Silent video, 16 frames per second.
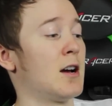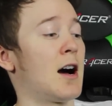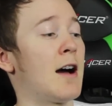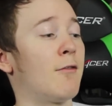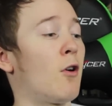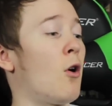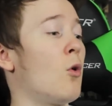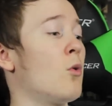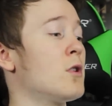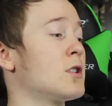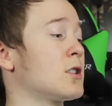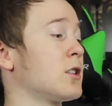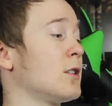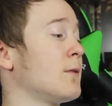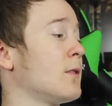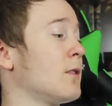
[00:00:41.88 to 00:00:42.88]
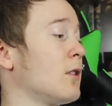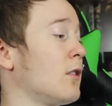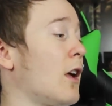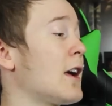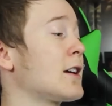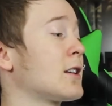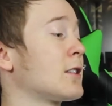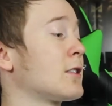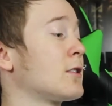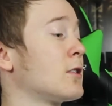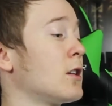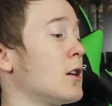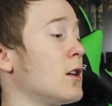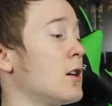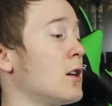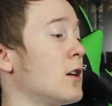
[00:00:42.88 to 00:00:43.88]
always liked
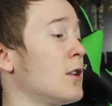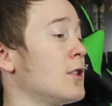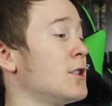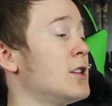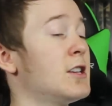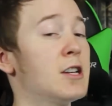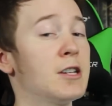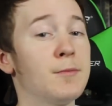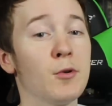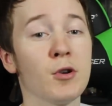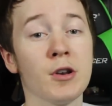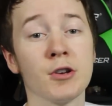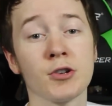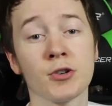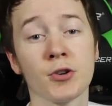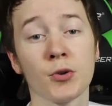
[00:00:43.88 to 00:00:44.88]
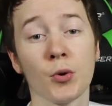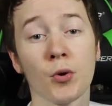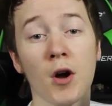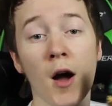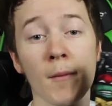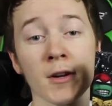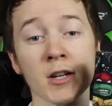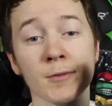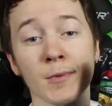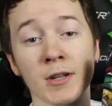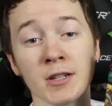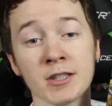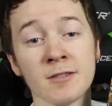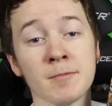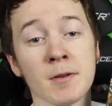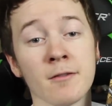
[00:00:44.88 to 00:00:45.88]
the Teenage Mutant Ninja Turtle comics
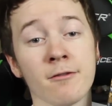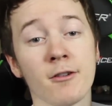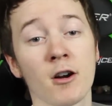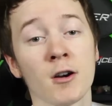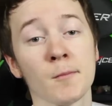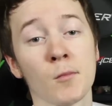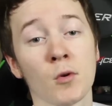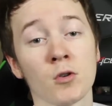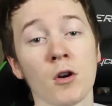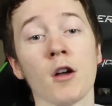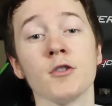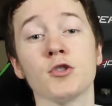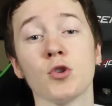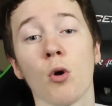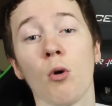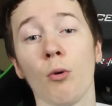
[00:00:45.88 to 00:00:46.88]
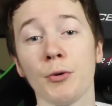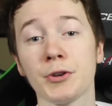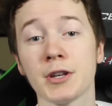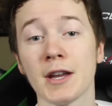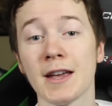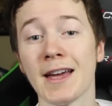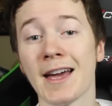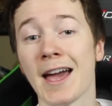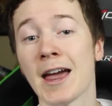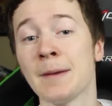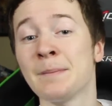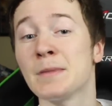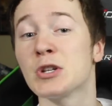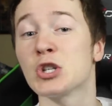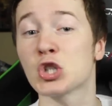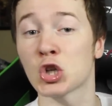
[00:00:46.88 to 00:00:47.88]
because they've been far more adult
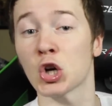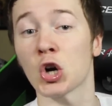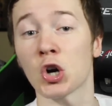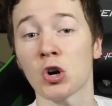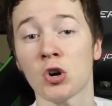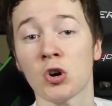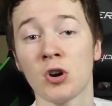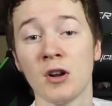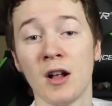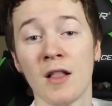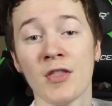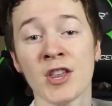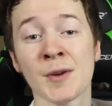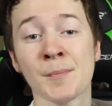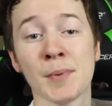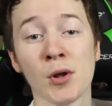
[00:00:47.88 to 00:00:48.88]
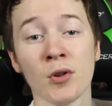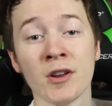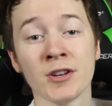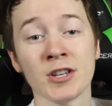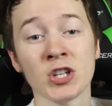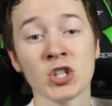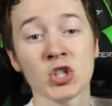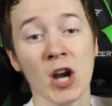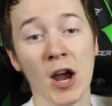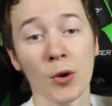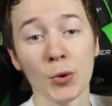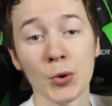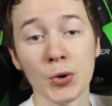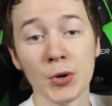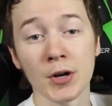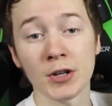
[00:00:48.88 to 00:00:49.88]
and mature than appealing to
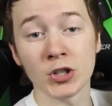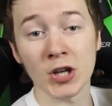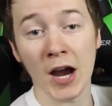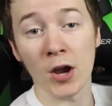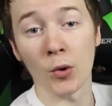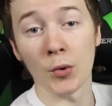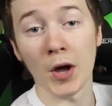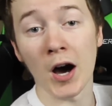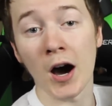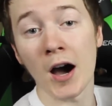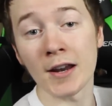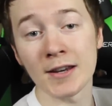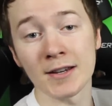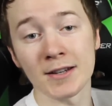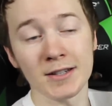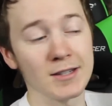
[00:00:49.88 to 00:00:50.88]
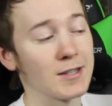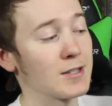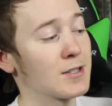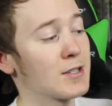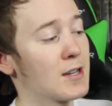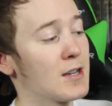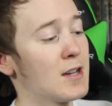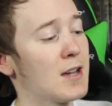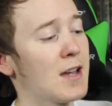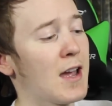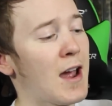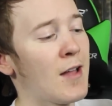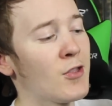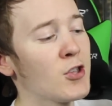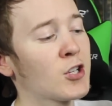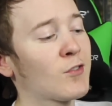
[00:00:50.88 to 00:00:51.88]
child audiences.
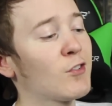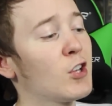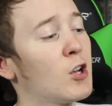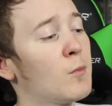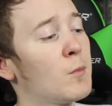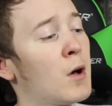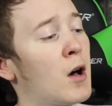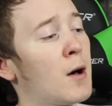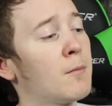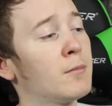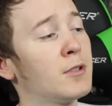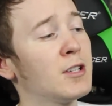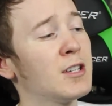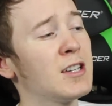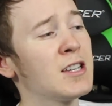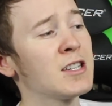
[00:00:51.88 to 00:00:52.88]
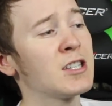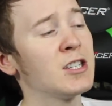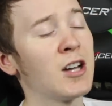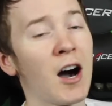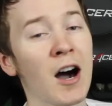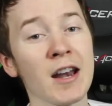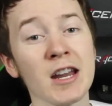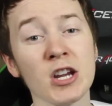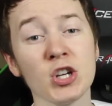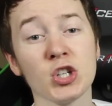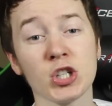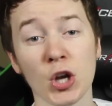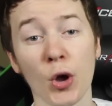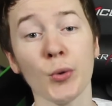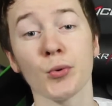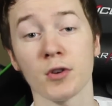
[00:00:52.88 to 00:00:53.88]
And this film is not a
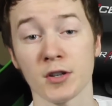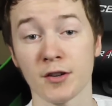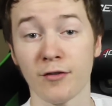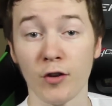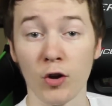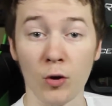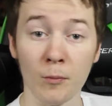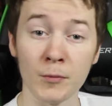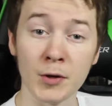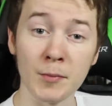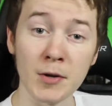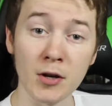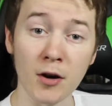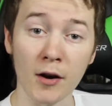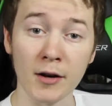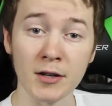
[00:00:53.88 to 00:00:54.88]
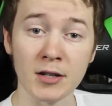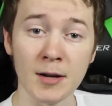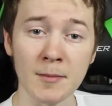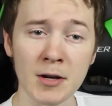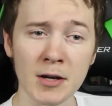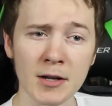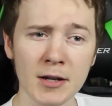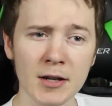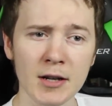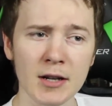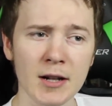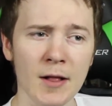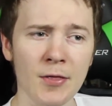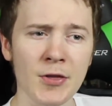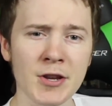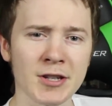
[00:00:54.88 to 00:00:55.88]
children's film, to be honest. I mean,
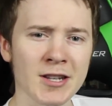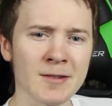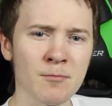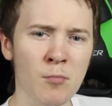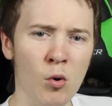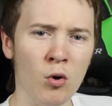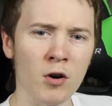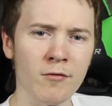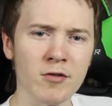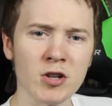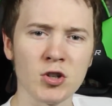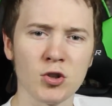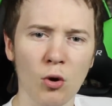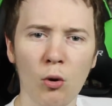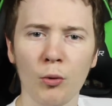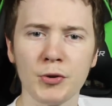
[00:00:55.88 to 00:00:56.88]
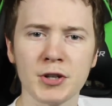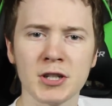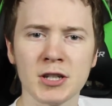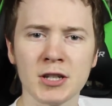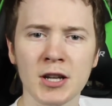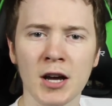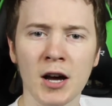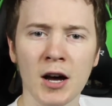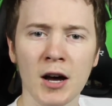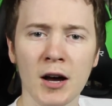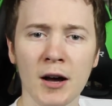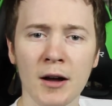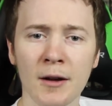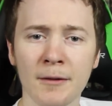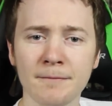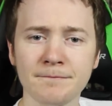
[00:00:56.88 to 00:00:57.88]
this is more of
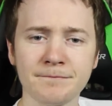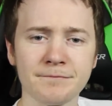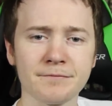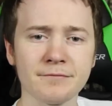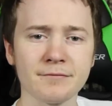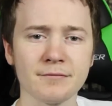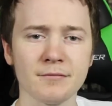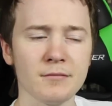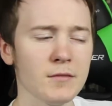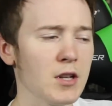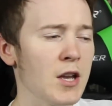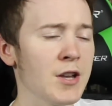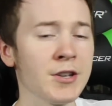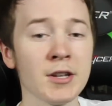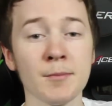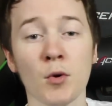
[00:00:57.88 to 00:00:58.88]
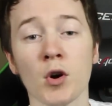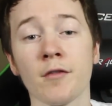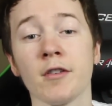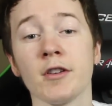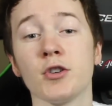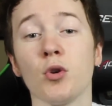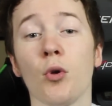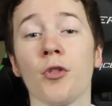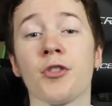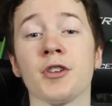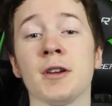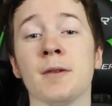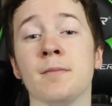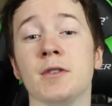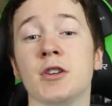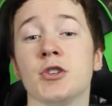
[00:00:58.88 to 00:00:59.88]
adult-themed
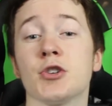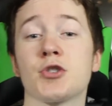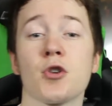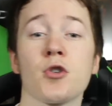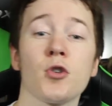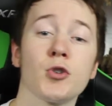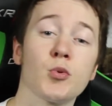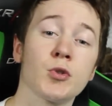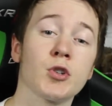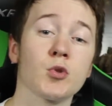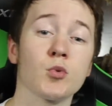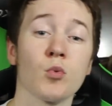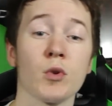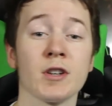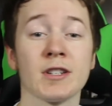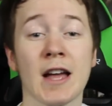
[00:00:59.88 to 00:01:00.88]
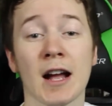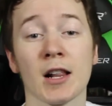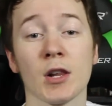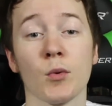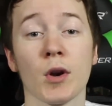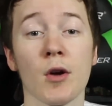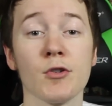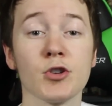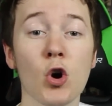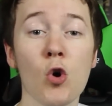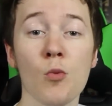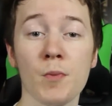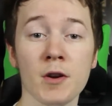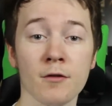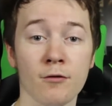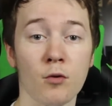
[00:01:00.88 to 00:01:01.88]
Ninja Turtles, which is exactly what I was
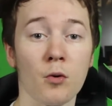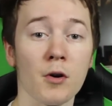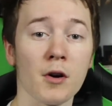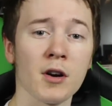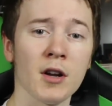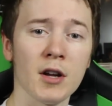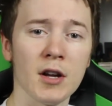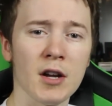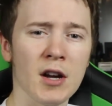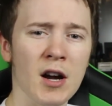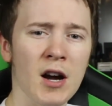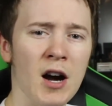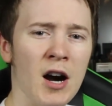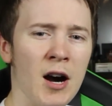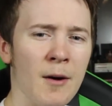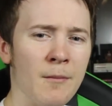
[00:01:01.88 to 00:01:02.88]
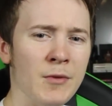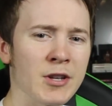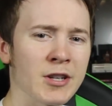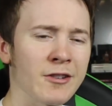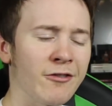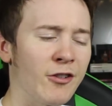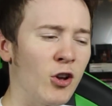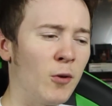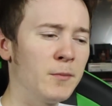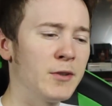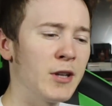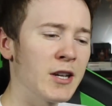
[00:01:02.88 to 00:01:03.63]
hoping for. This film